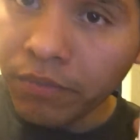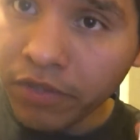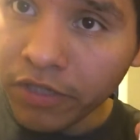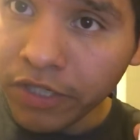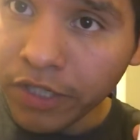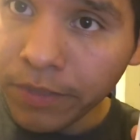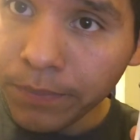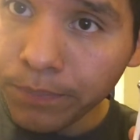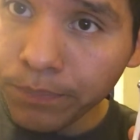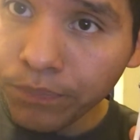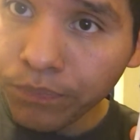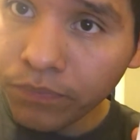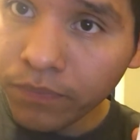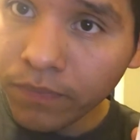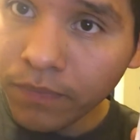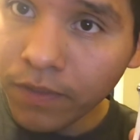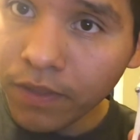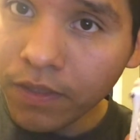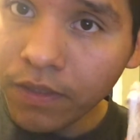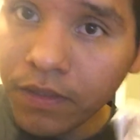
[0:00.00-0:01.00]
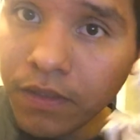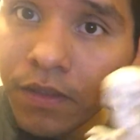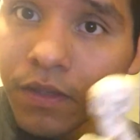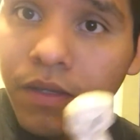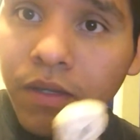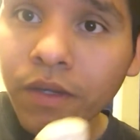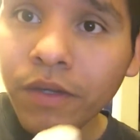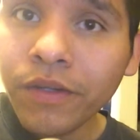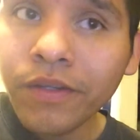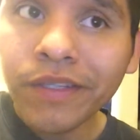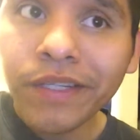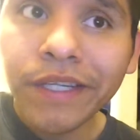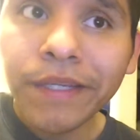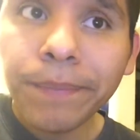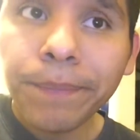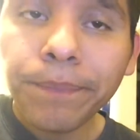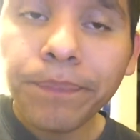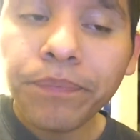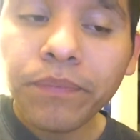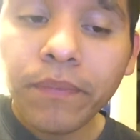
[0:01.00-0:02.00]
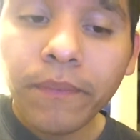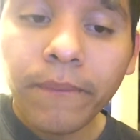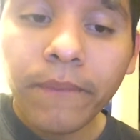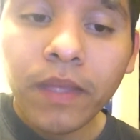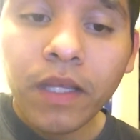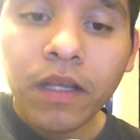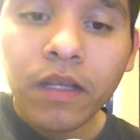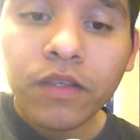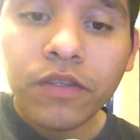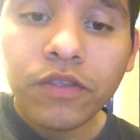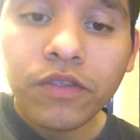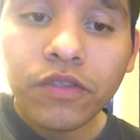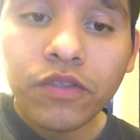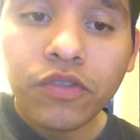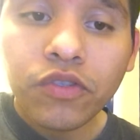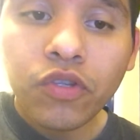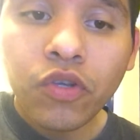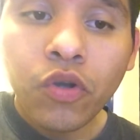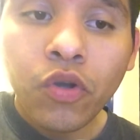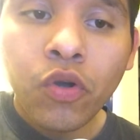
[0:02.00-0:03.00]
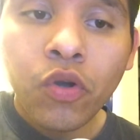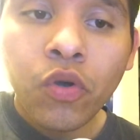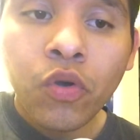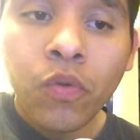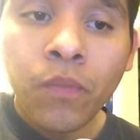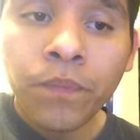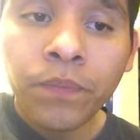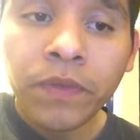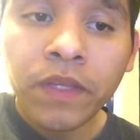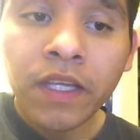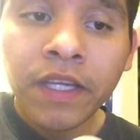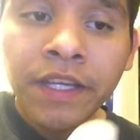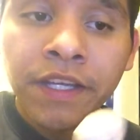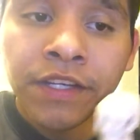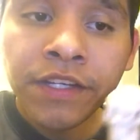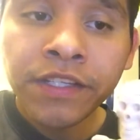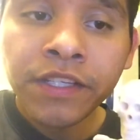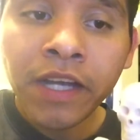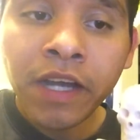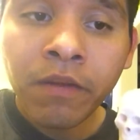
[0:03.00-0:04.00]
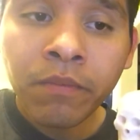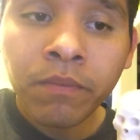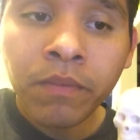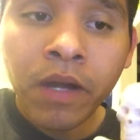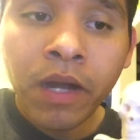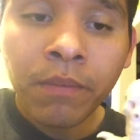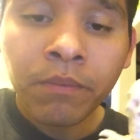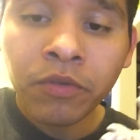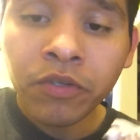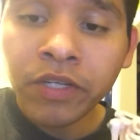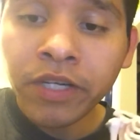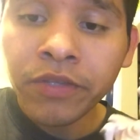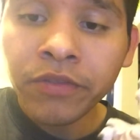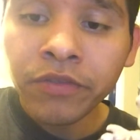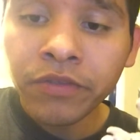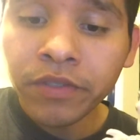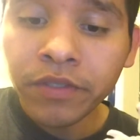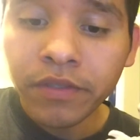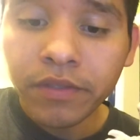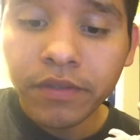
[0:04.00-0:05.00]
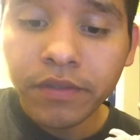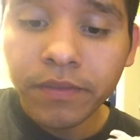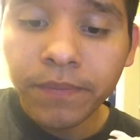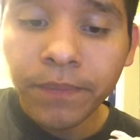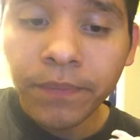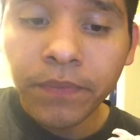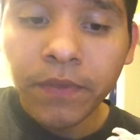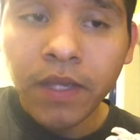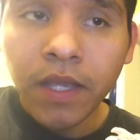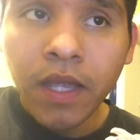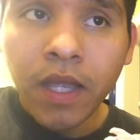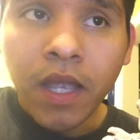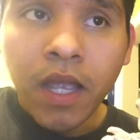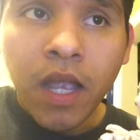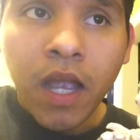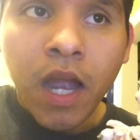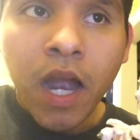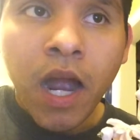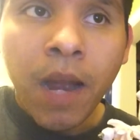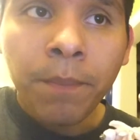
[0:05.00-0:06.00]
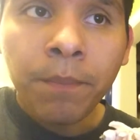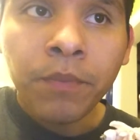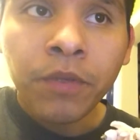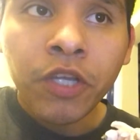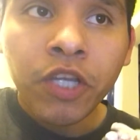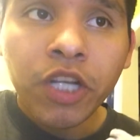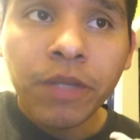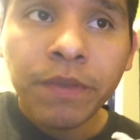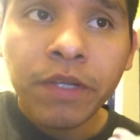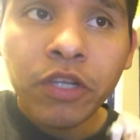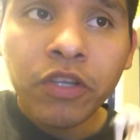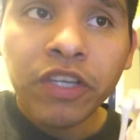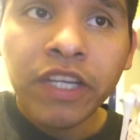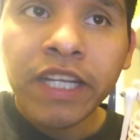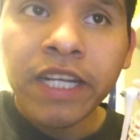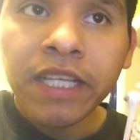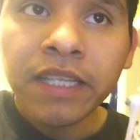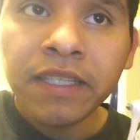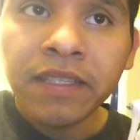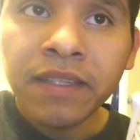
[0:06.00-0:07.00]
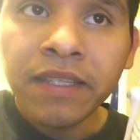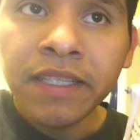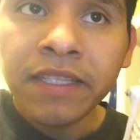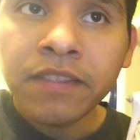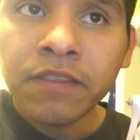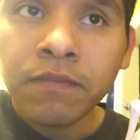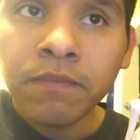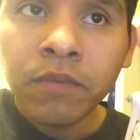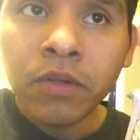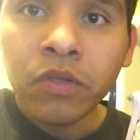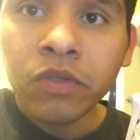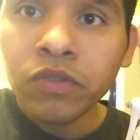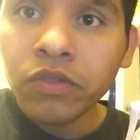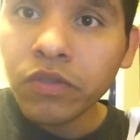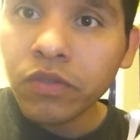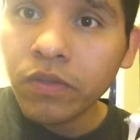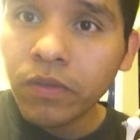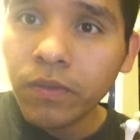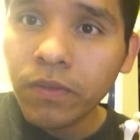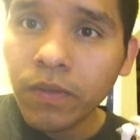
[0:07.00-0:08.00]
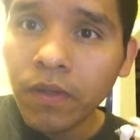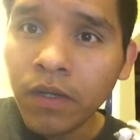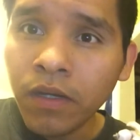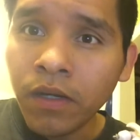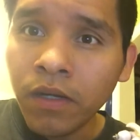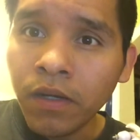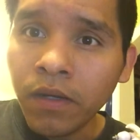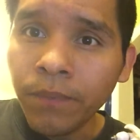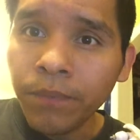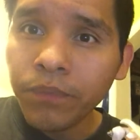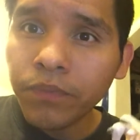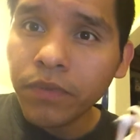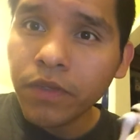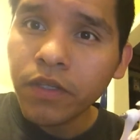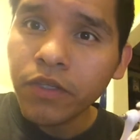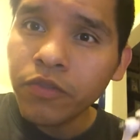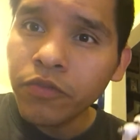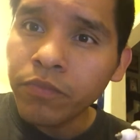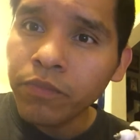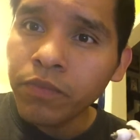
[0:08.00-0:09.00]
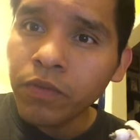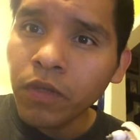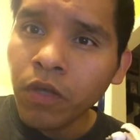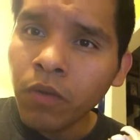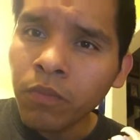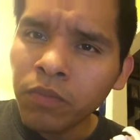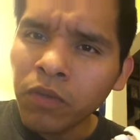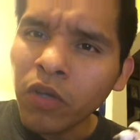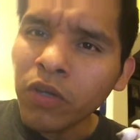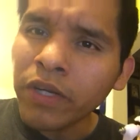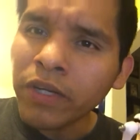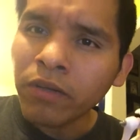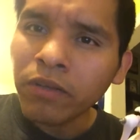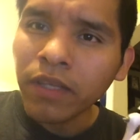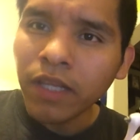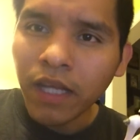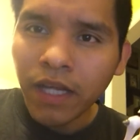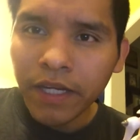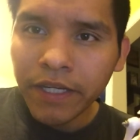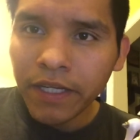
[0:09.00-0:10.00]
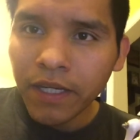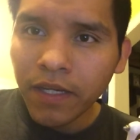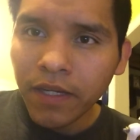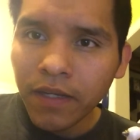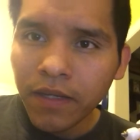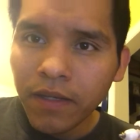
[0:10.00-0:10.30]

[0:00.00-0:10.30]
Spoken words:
body. Okay, so here's how I'm gonna do this. I'm gonna be looking at the list of bones you uploaded online,